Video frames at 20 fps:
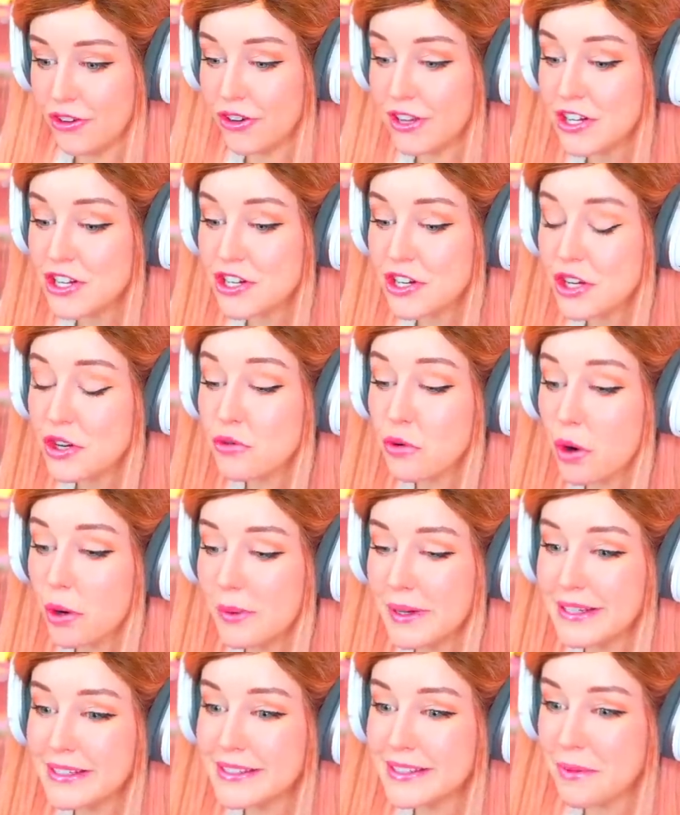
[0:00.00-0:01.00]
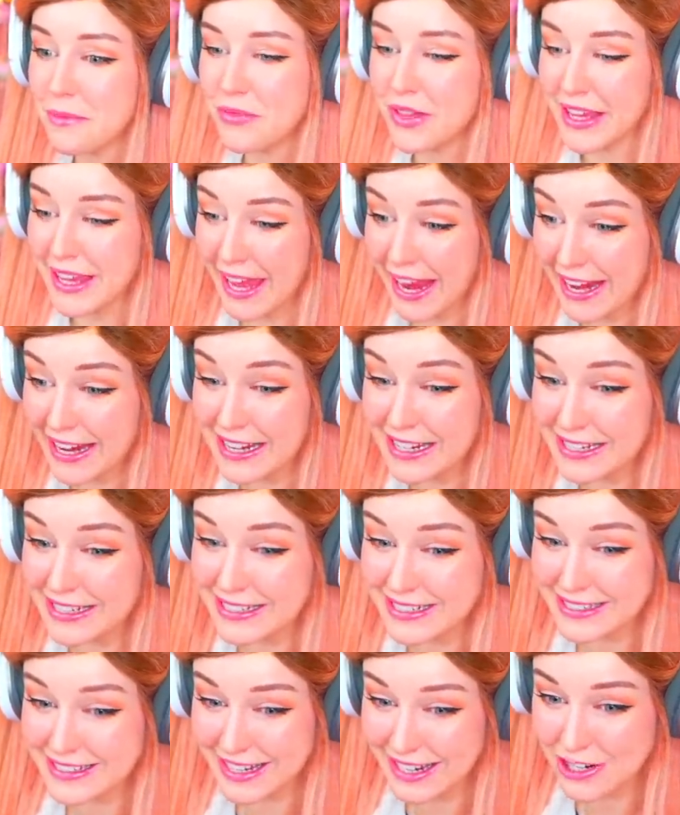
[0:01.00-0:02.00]
You're literally growing something
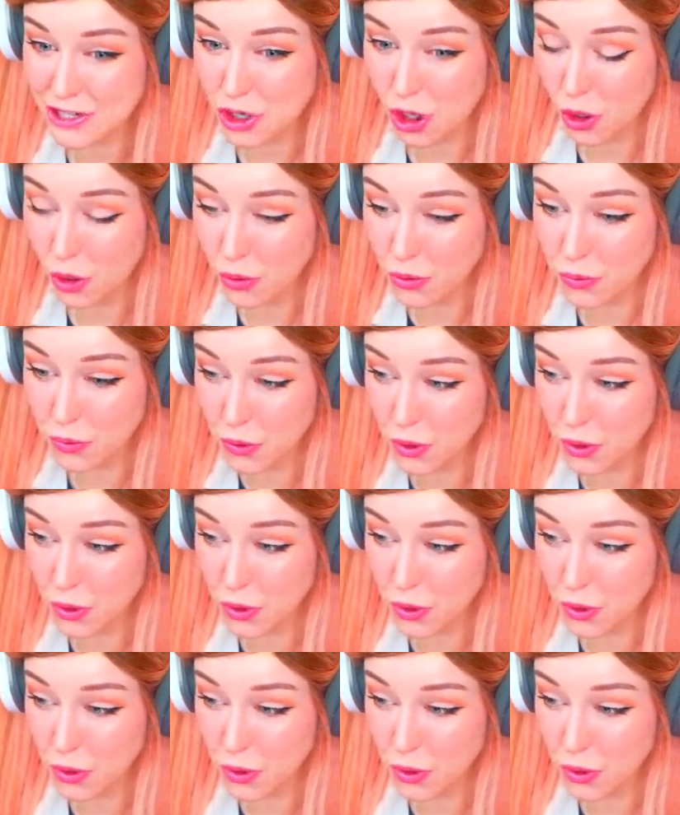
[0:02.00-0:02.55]
alien inside your own